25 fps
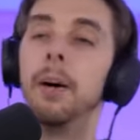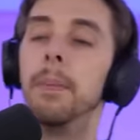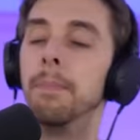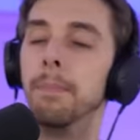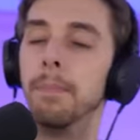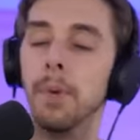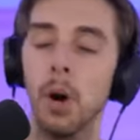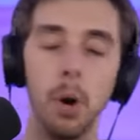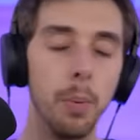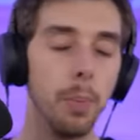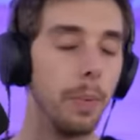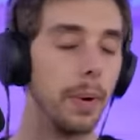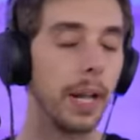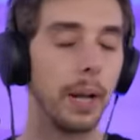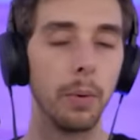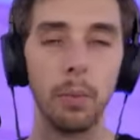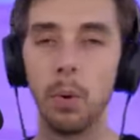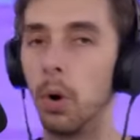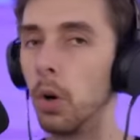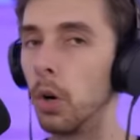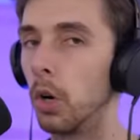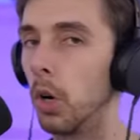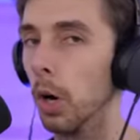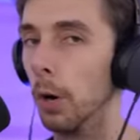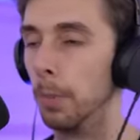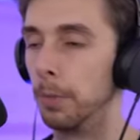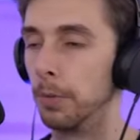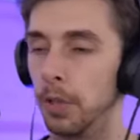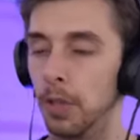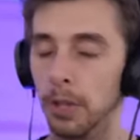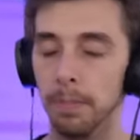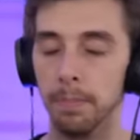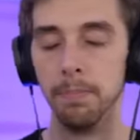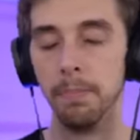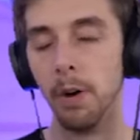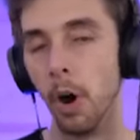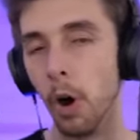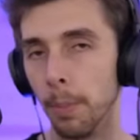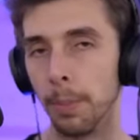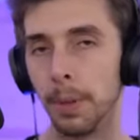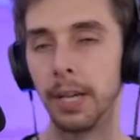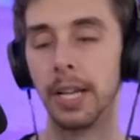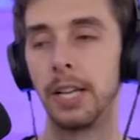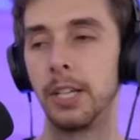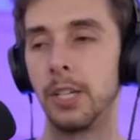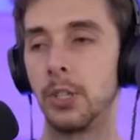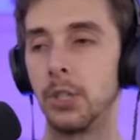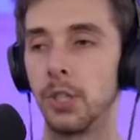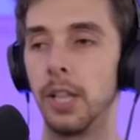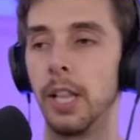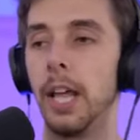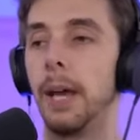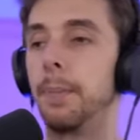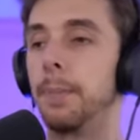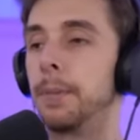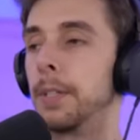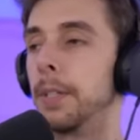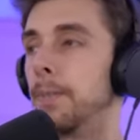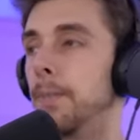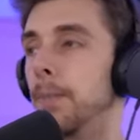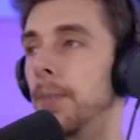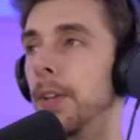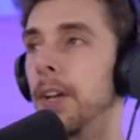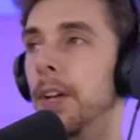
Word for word: Moment I woke up to the moment I slept.